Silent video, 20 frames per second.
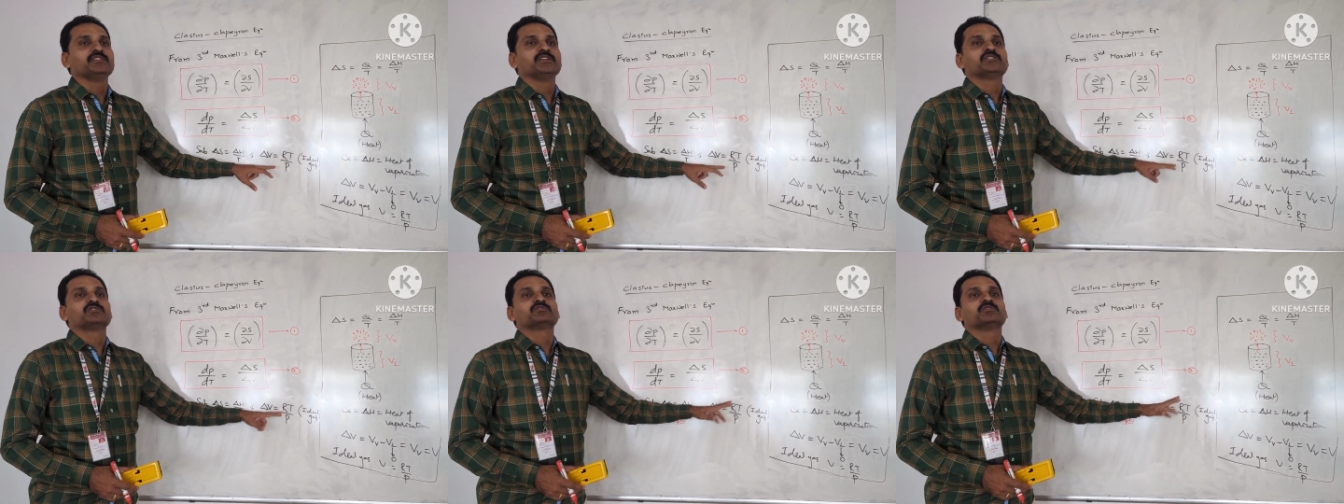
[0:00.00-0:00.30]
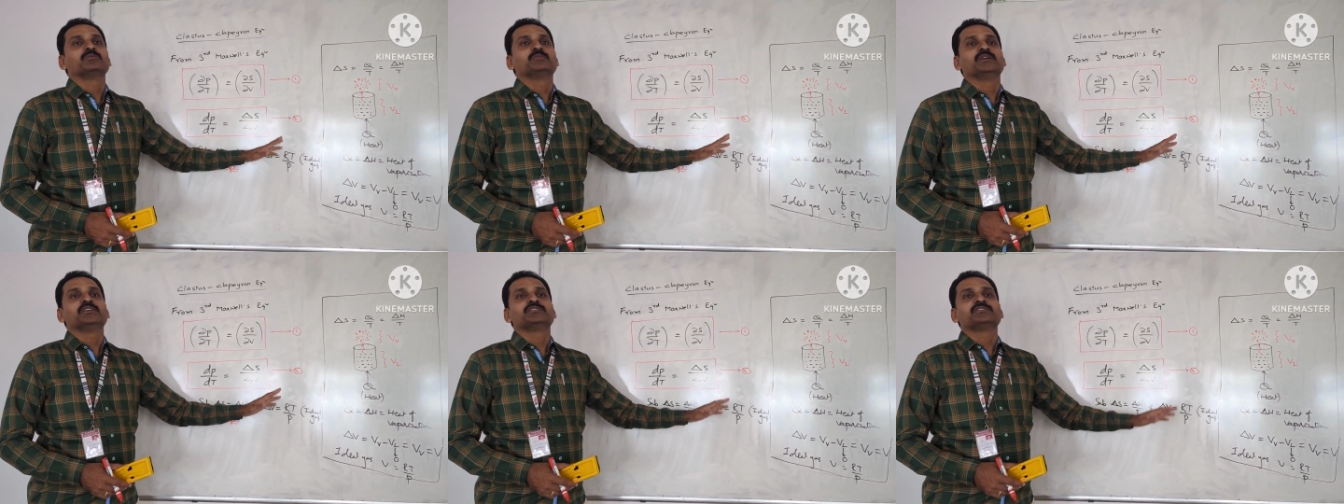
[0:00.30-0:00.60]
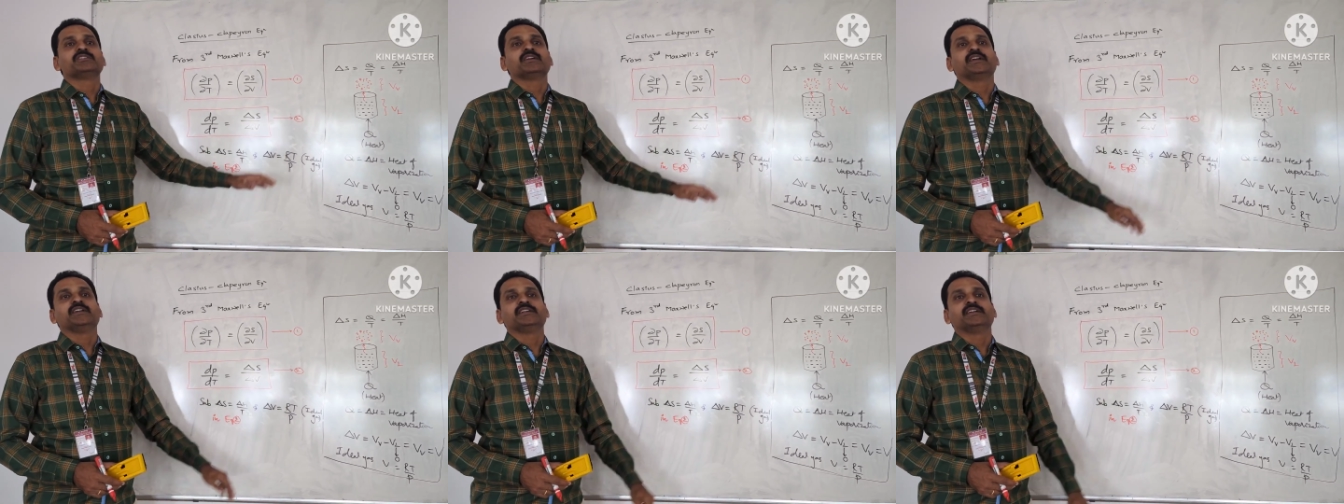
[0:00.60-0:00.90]
if it
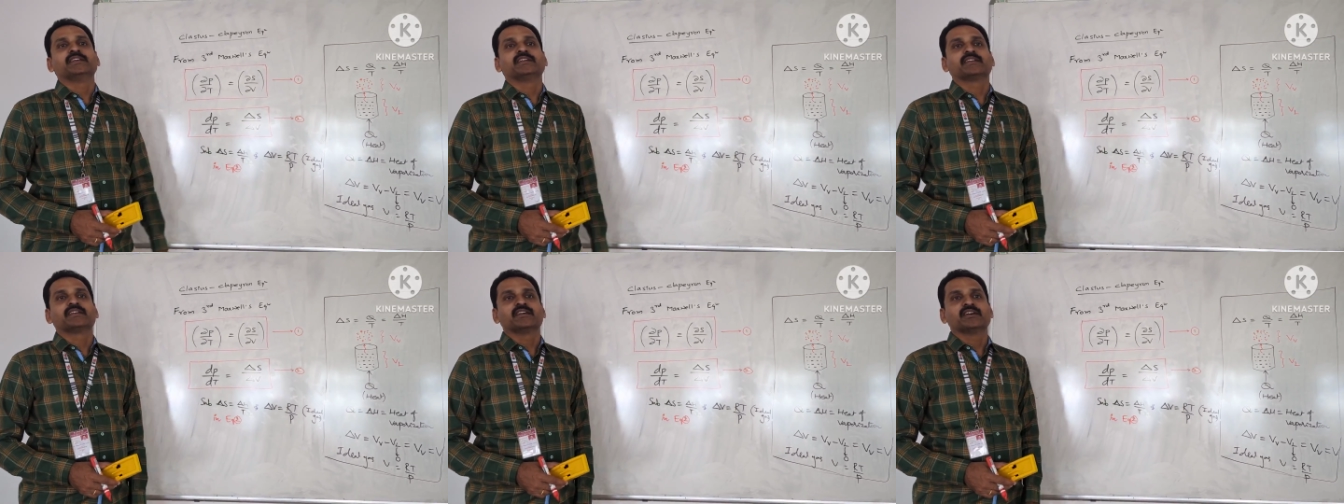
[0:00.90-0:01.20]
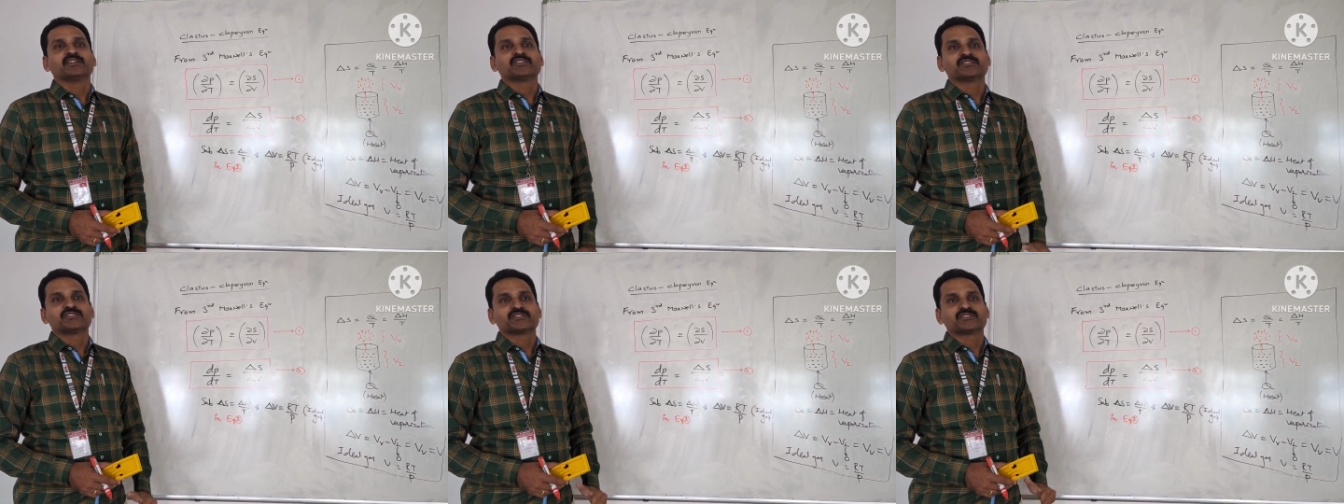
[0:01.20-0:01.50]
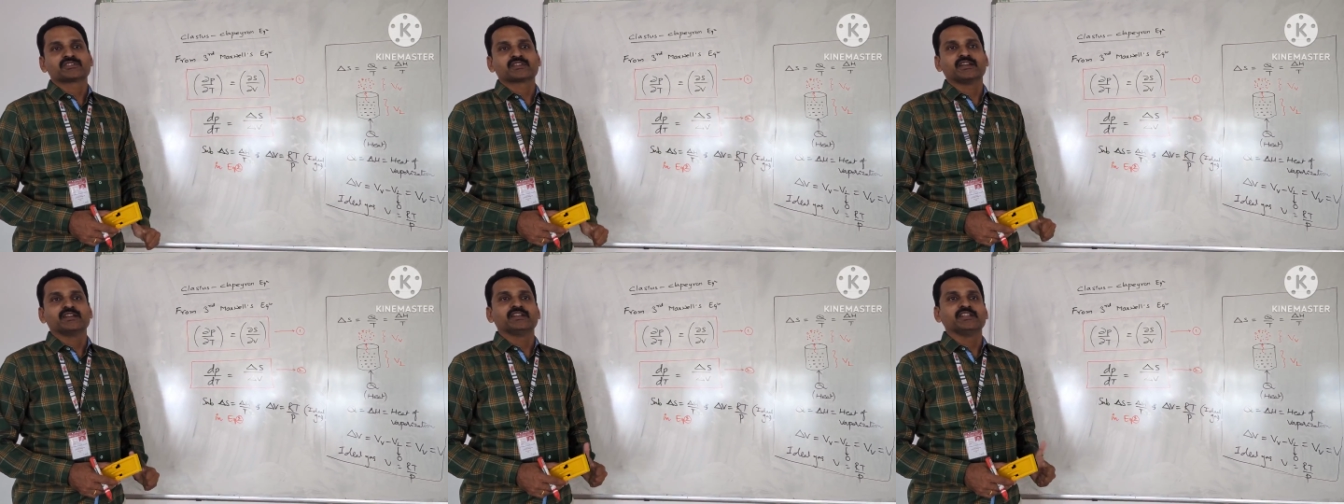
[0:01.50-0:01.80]
obeys the ideal
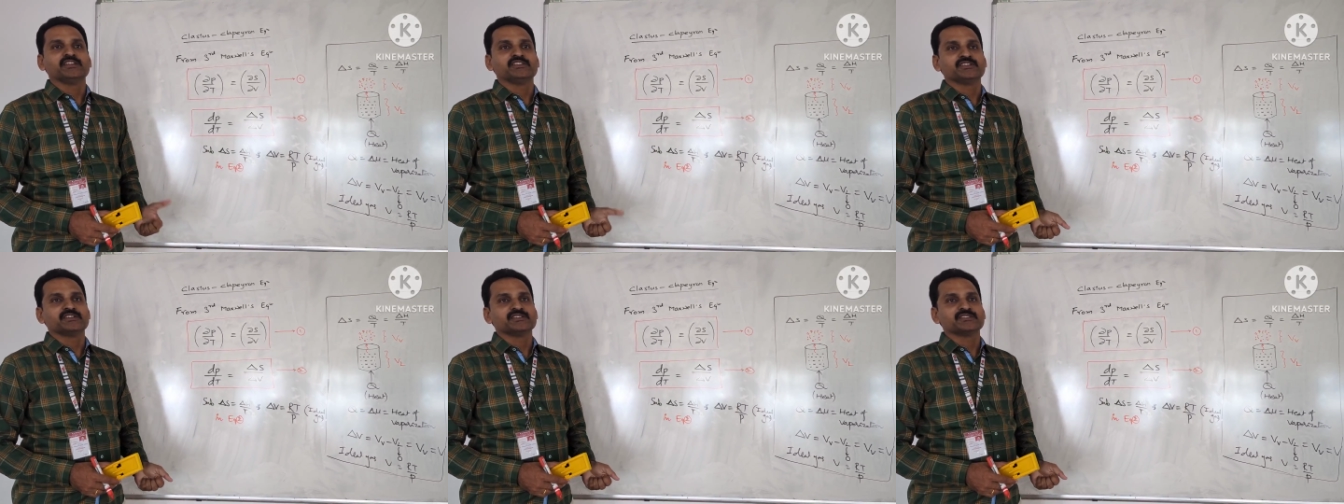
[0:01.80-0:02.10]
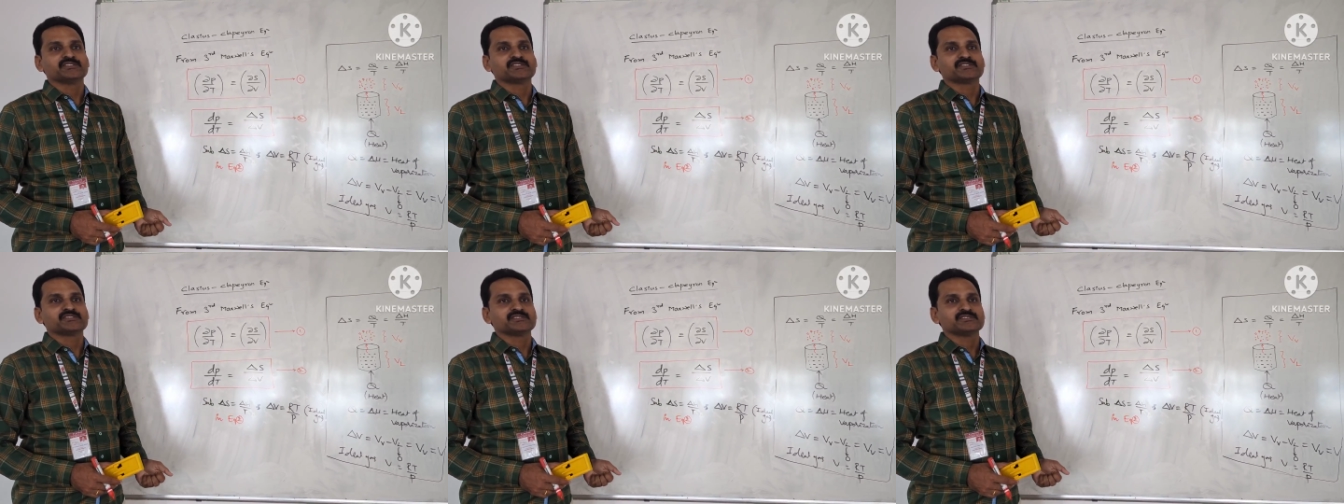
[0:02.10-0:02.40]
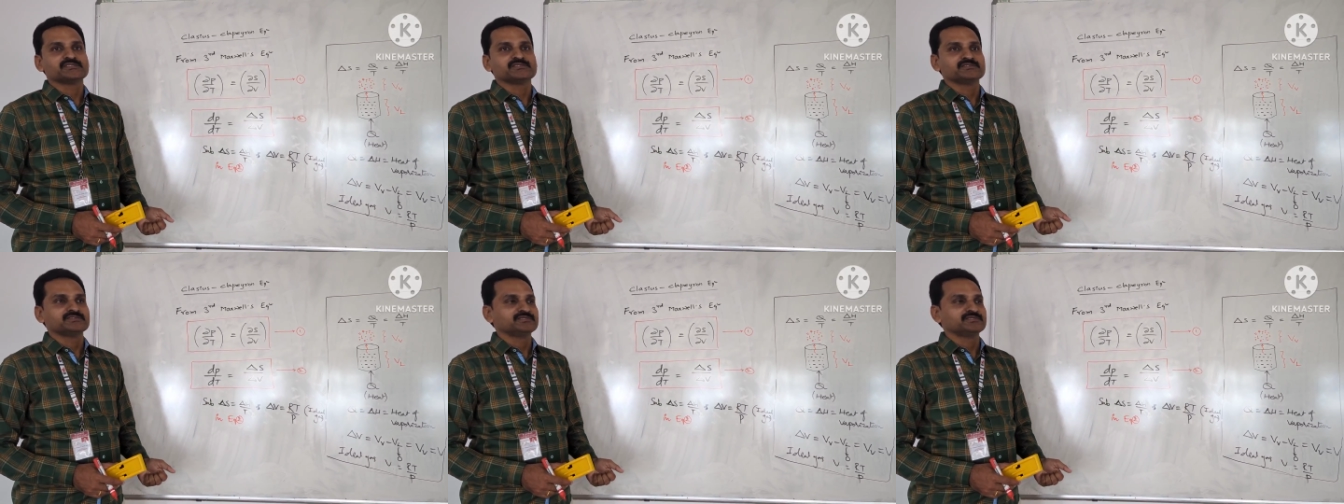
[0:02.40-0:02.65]
gas conditions.